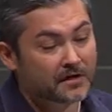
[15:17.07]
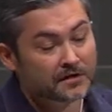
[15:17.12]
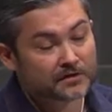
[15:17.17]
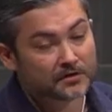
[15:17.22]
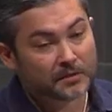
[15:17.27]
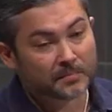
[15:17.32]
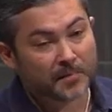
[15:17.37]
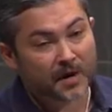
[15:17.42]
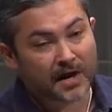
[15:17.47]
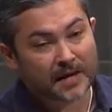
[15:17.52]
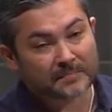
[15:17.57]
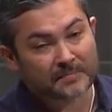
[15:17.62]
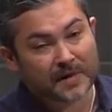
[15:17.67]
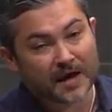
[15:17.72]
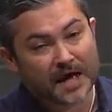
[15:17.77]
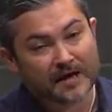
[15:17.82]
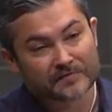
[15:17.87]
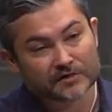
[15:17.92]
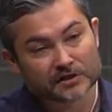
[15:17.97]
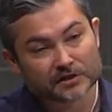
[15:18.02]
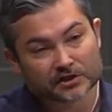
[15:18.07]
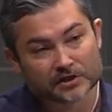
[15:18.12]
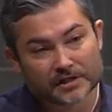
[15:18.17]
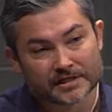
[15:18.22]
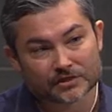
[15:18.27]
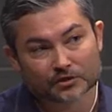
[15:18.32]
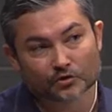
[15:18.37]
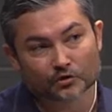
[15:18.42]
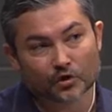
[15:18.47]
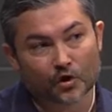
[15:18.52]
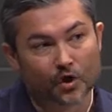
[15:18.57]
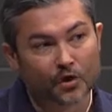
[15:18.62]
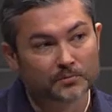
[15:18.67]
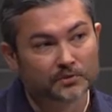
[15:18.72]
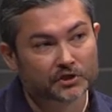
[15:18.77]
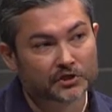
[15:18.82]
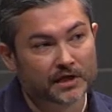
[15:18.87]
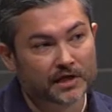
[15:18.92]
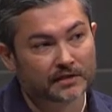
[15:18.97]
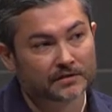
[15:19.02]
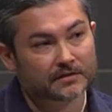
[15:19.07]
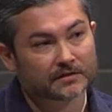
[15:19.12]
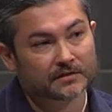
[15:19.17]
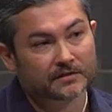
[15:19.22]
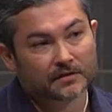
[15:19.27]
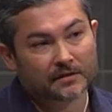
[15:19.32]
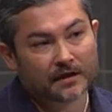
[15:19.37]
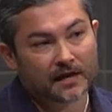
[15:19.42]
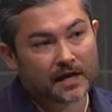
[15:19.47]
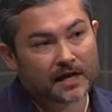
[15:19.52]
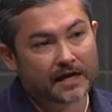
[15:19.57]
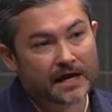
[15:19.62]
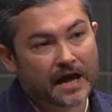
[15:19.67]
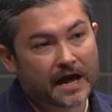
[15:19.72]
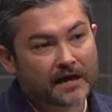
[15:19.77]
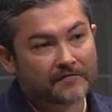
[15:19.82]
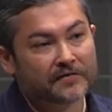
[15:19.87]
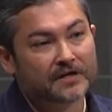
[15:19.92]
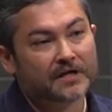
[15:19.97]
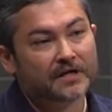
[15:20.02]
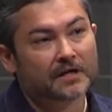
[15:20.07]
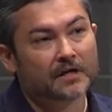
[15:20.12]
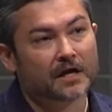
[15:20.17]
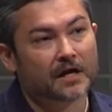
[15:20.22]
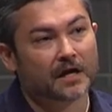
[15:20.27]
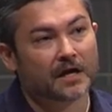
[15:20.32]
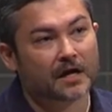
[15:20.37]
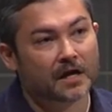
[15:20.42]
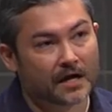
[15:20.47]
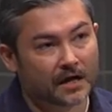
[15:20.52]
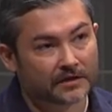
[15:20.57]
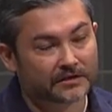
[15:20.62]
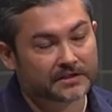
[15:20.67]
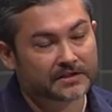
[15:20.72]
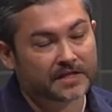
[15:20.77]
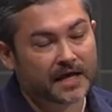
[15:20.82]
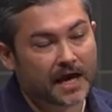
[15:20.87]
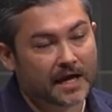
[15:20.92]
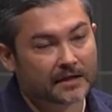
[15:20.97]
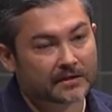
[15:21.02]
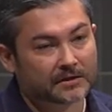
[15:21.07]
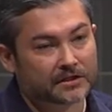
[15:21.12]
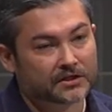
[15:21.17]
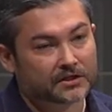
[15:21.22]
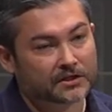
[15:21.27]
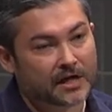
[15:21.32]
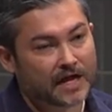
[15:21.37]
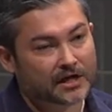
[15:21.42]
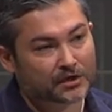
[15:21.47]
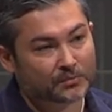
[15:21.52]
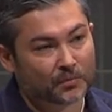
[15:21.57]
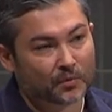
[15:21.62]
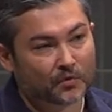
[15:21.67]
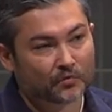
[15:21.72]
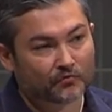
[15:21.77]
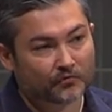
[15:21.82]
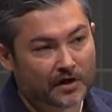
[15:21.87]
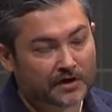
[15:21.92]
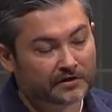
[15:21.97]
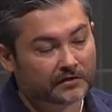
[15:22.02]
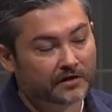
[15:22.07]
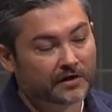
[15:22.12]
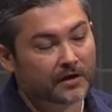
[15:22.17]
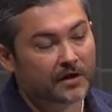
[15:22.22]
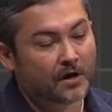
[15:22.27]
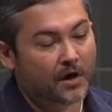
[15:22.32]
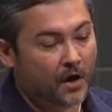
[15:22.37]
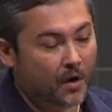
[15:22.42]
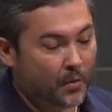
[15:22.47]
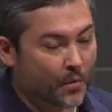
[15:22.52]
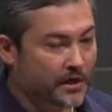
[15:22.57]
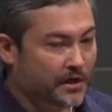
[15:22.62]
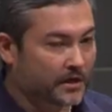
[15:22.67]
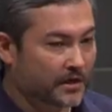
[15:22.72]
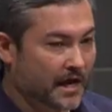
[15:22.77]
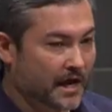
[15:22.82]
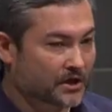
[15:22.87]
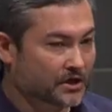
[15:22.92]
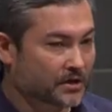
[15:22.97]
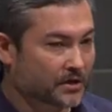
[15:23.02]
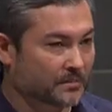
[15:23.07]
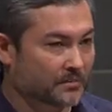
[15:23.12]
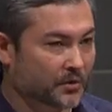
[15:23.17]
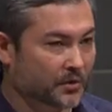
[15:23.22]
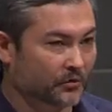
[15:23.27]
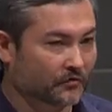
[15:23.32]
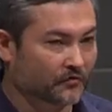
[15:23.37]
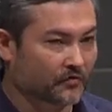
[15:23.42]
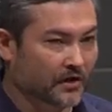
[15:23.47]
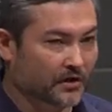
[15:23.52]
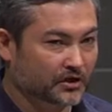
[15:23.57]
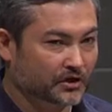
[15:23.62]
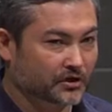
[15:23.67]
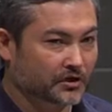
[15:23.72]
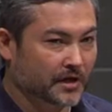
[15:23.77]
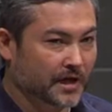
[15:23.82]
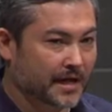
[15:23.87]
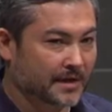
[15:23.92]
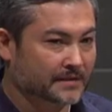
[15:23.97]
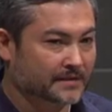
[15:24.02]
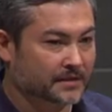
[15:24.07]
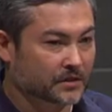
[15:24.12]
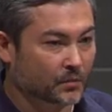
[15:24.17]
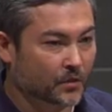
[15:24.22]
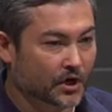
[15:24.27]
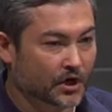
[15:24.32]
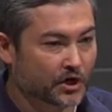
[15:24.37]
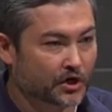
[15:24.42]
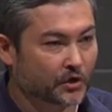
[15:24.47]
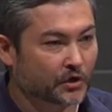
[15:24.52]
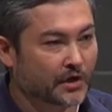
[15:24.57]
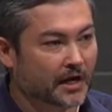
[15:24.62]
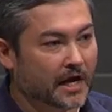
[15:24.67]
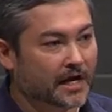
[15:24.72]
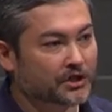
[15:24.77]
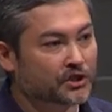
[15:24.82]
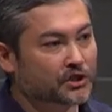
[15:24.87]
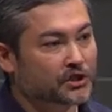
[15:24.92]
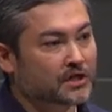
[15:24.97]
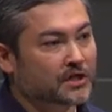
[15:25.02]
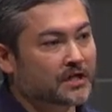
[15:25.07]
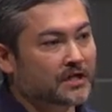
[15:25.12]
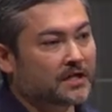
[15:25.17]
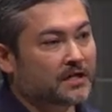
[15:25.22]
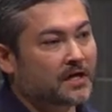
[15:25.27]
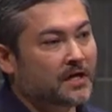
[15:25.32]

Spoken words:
So by having a JSON object and having this dashboard render it, we could actually build functionality where you could actually